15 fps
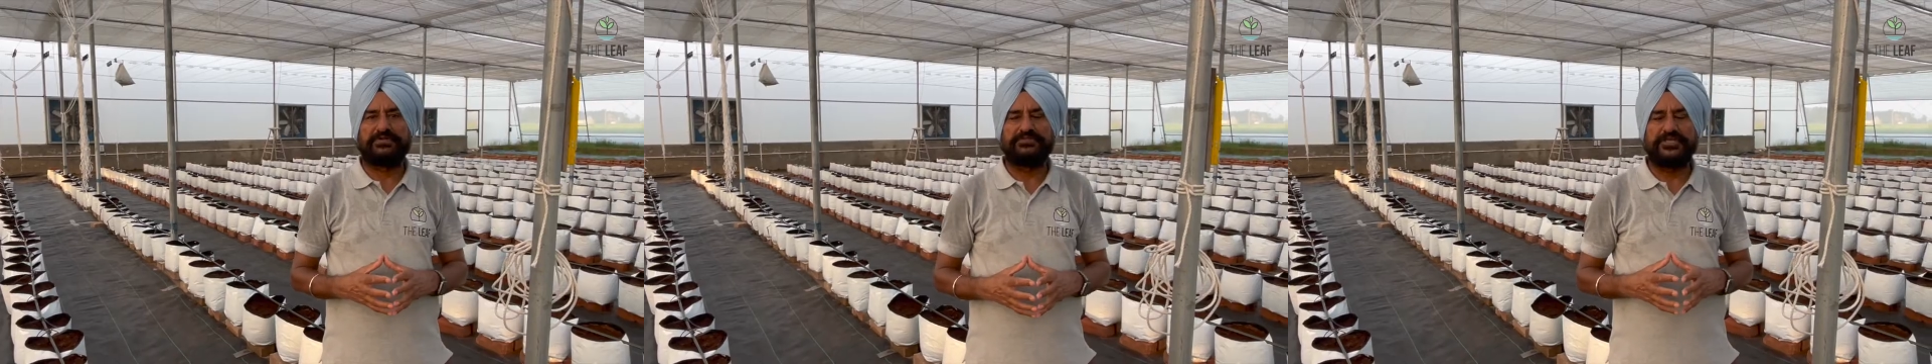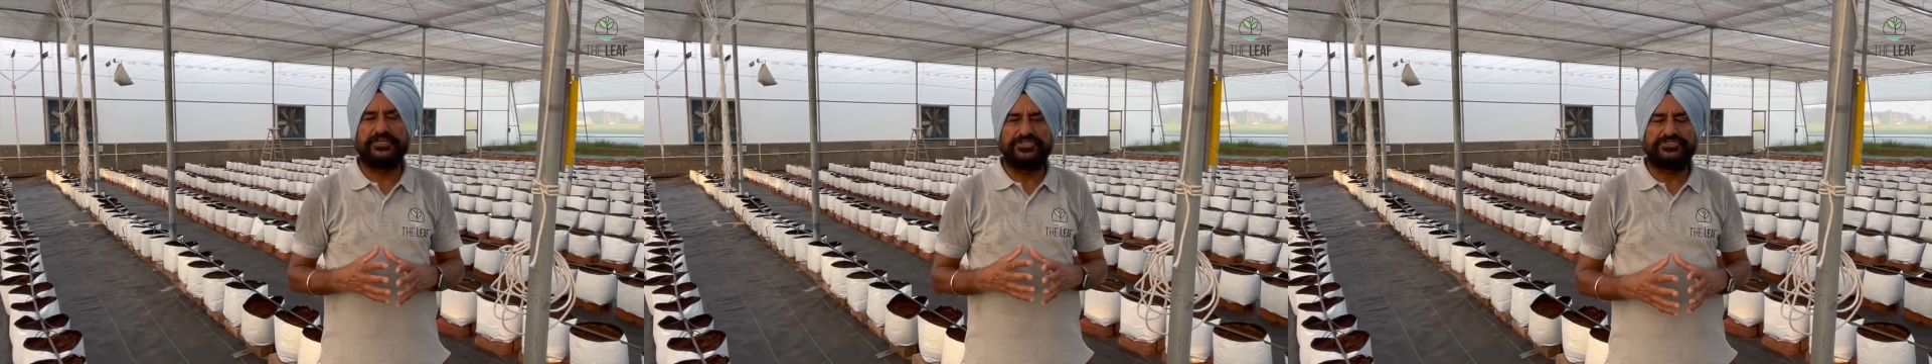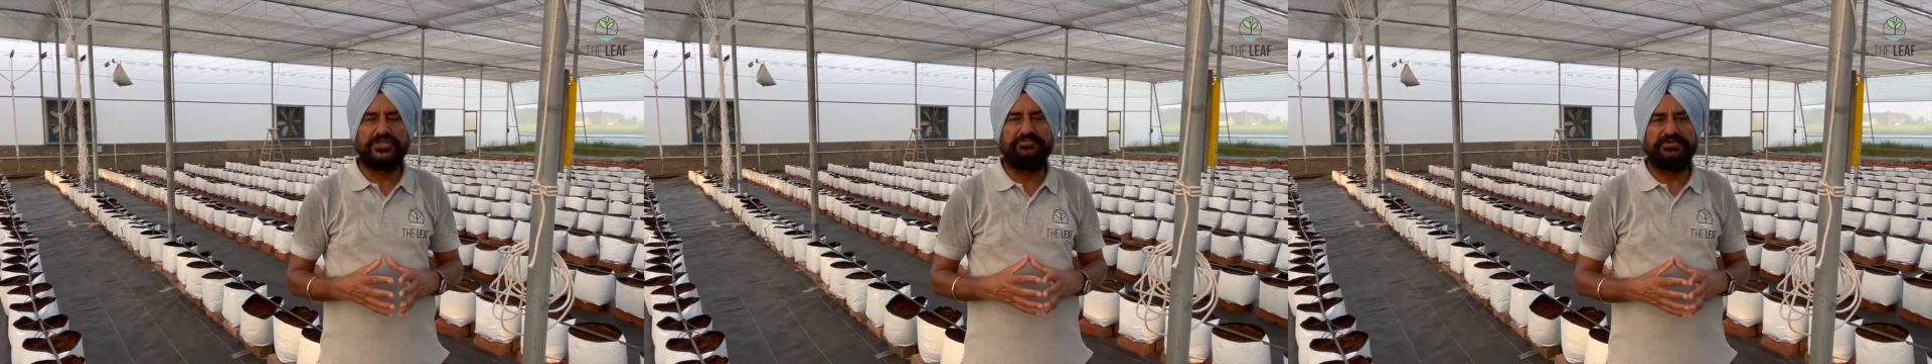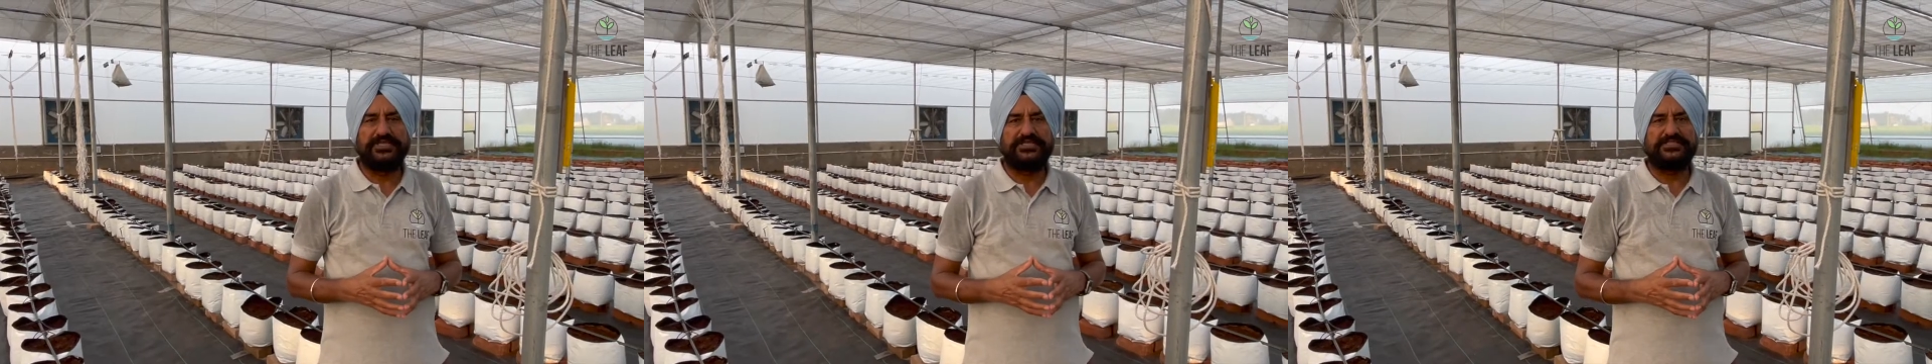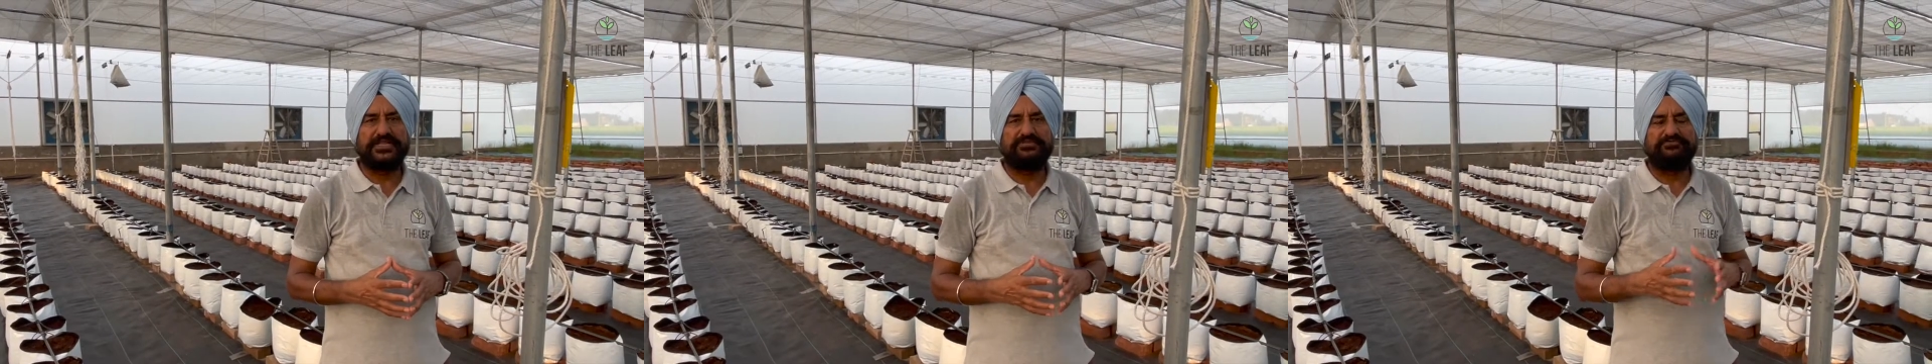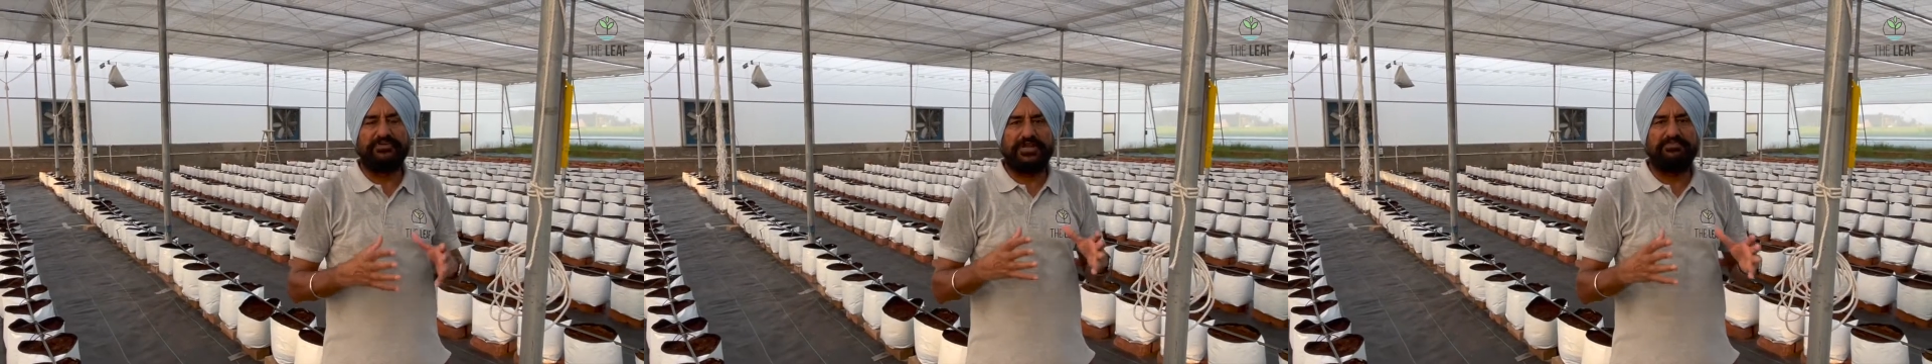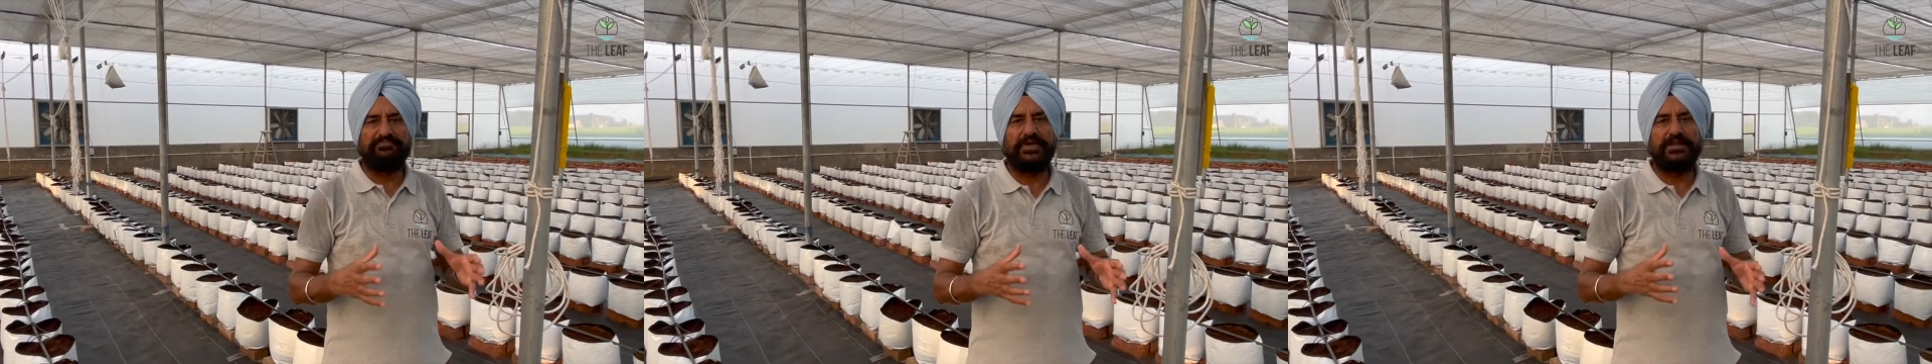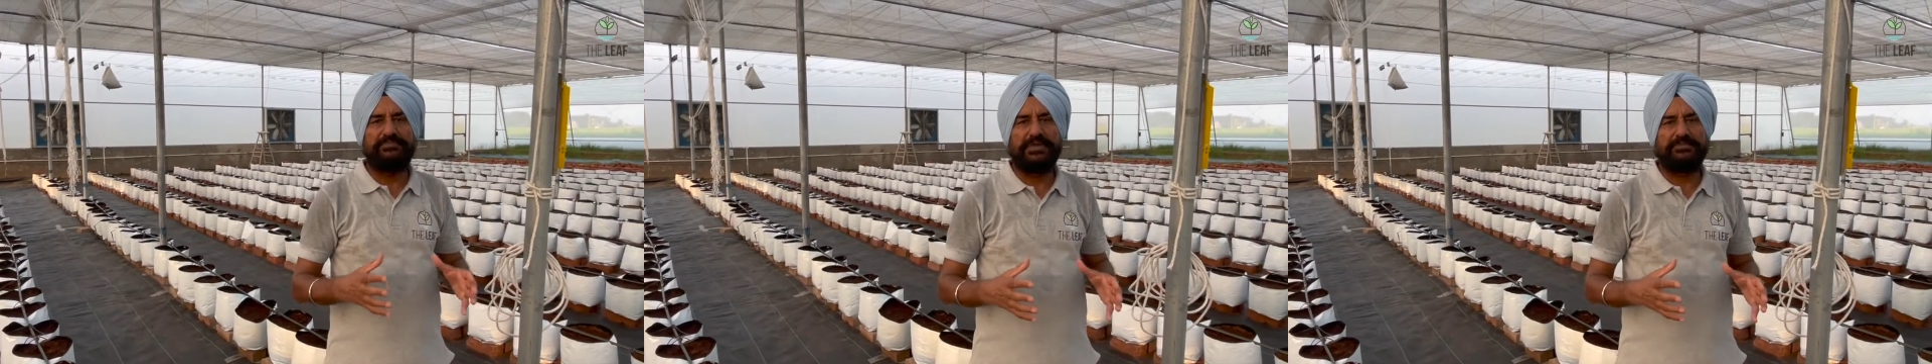The reason being that
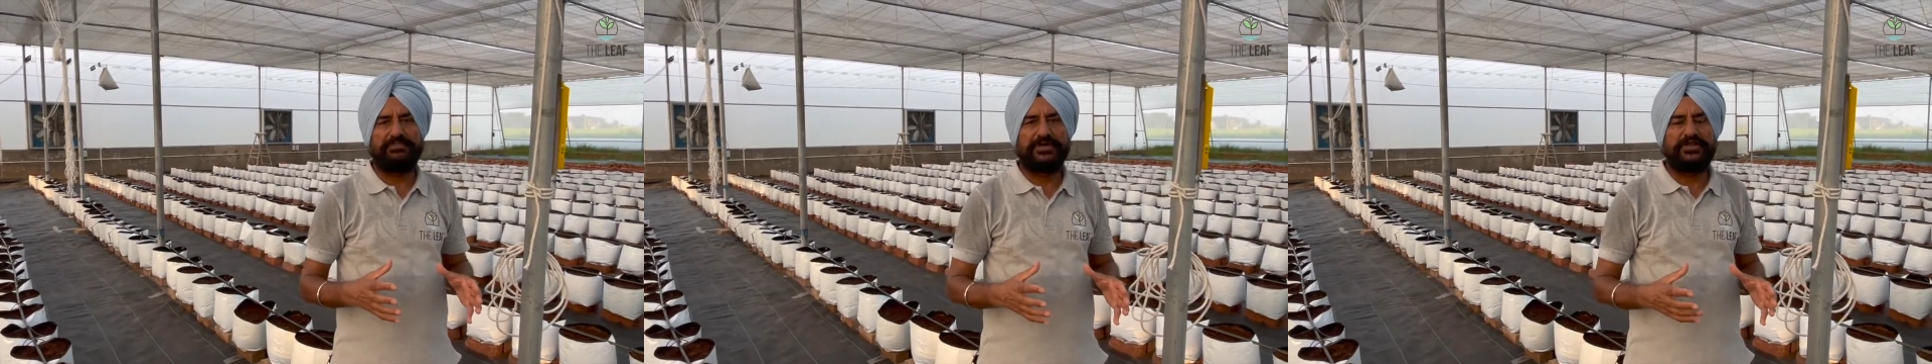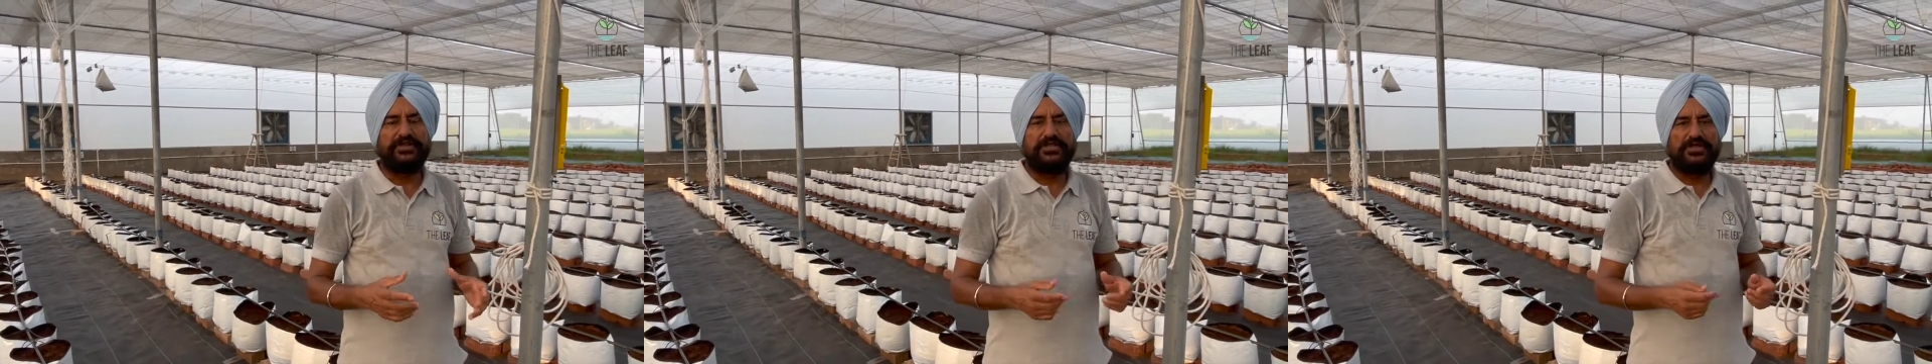bell pepper,